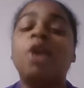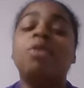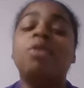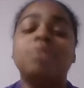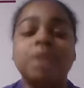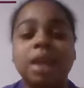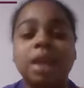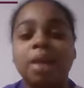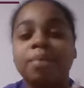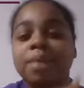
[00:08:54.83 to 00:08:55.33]
Oh,
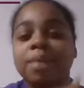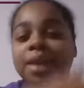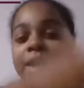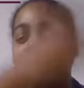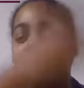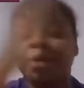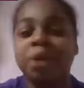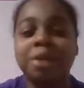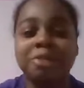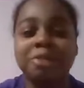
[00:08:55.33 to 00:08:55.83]
DM me
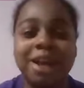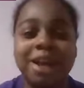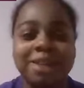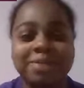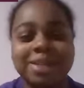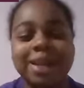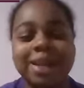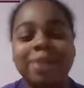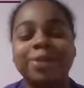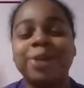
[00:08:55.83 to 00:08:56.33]
at Royal
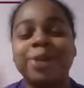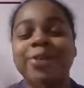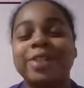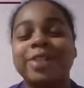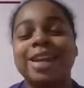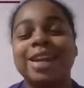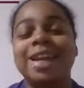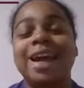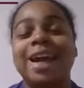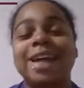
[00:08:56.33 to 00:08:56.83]
Vybz Network with
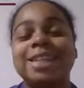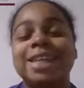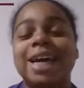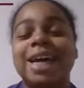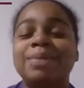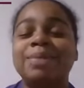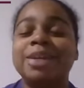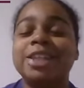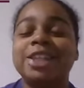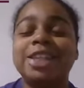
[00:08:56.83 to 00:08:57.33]
any hot
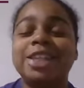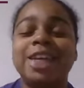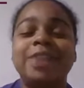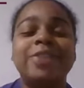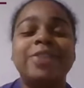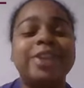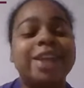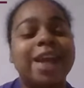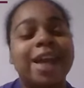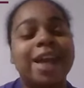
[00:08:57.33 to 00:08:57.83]
topics, chain
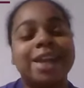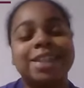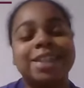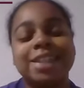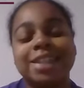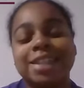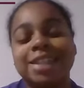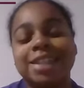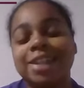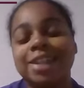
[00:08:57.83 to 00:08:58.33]

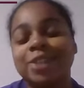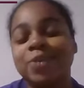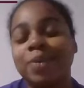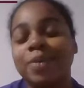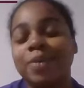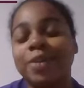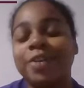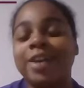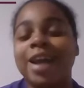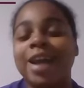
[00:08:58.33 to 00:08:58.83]
reactions that you
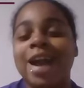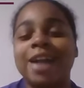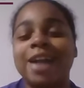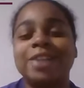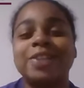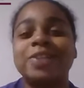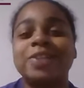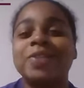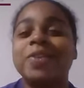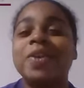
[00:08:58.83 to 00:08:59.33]
want me to
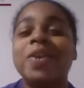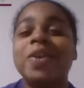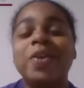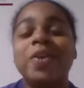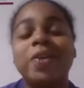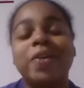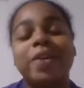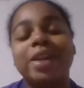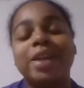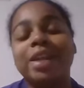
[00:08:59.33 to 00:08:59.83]
react to,
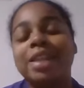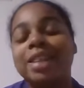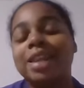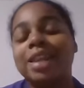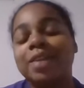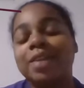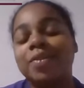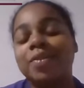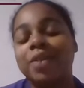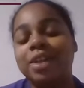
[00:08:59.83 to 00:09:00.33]
or
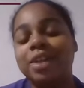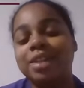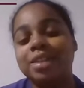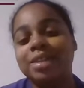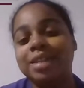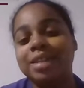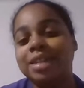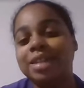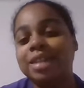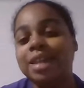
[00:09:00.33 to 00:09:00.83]
anything you want
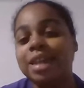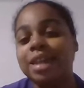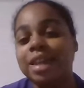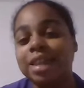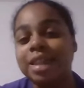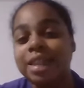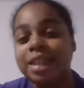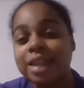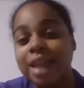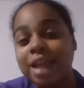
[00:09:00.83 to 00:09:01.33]
to see
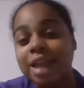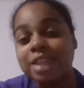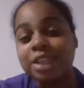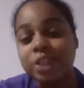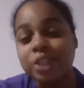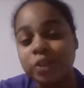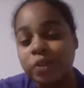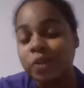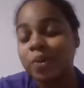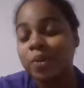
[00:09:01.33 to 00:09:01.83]
in the next
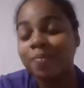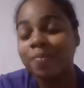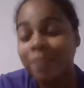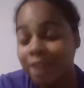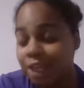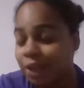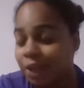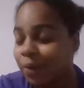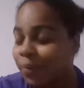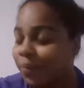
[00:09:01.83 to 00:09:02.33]
YouTube
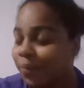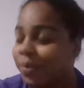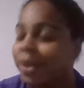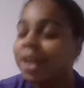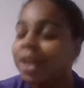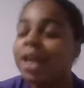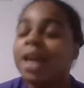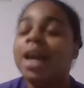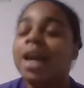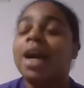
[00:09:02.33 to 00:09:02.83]
video,
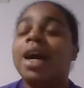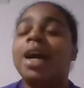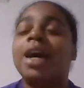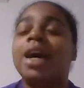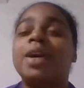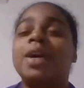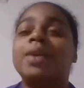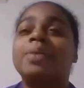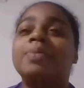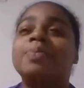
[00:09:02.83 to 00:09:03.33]

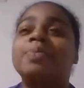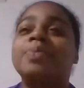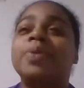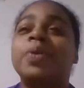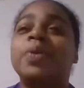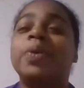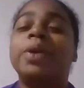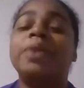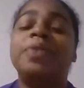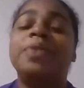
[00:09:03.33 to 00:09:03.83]

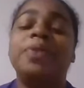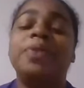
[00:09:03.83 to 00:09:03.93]
or if you